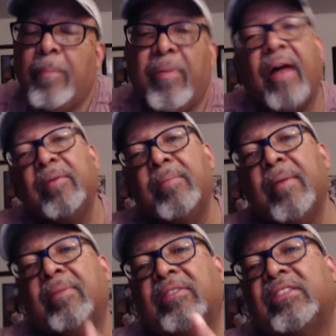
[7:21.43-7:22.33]
But I
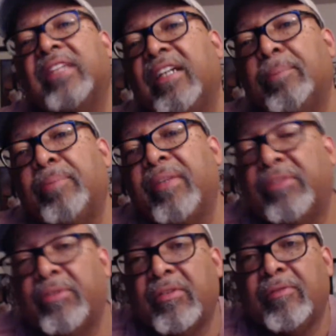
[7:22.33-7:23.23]
remember seeing a
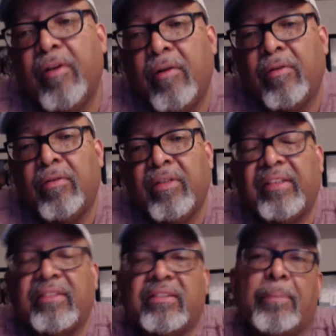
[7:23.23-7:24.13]
picture of her,
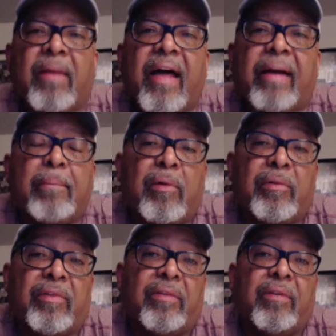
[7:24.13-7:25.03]
and it said Black
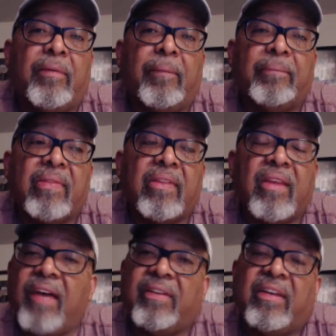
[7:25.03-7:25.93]
Moses,
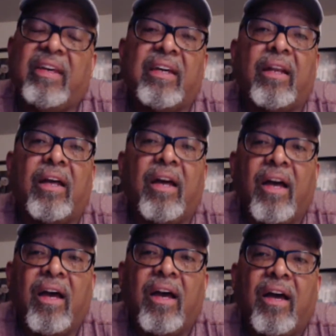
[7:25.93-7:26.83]
as a kid.
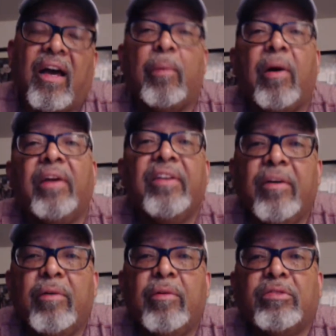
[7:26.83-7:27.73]
I wanted to
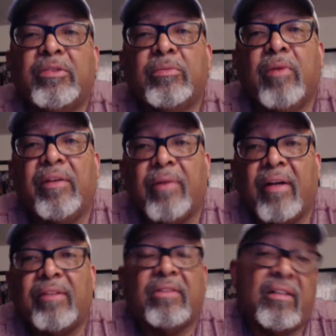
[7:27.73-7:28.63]
know who she was, so
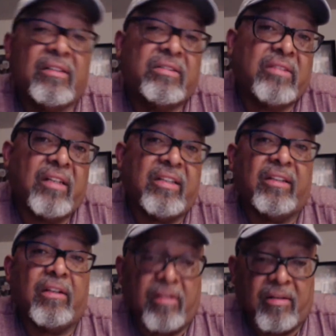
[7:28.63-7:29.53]
I started
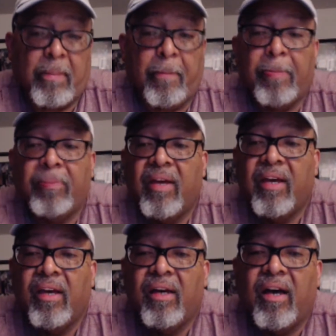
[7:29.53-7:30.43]
studying her.
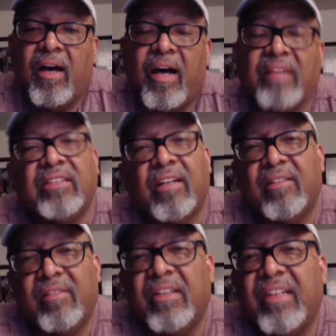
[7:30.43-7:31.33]
I
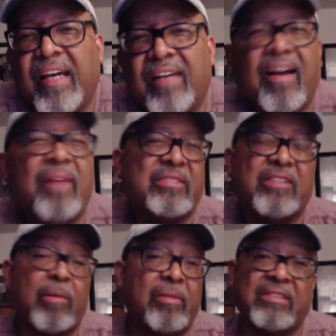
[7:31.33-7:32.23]
started looking at her. I
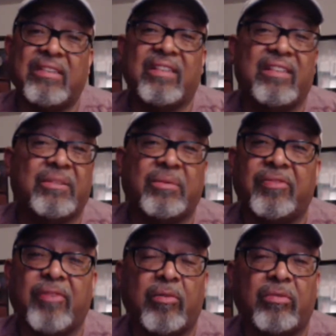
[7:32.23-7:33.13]
was always into
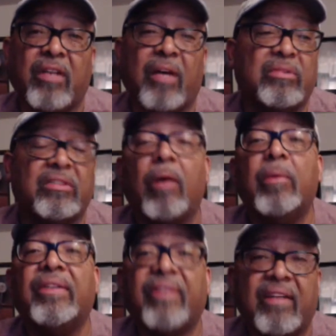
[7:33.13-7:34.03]
history, folks. I was
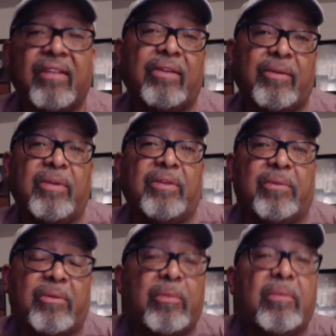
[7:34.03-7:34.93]
always into
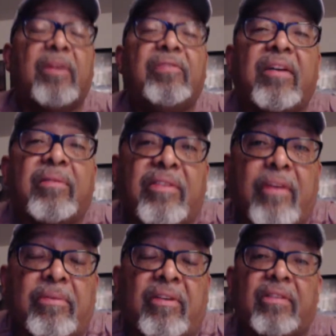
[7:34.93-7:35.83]
history. It was one of my favorite
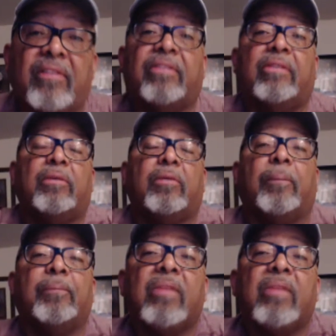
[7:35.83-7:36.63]
subjects in school.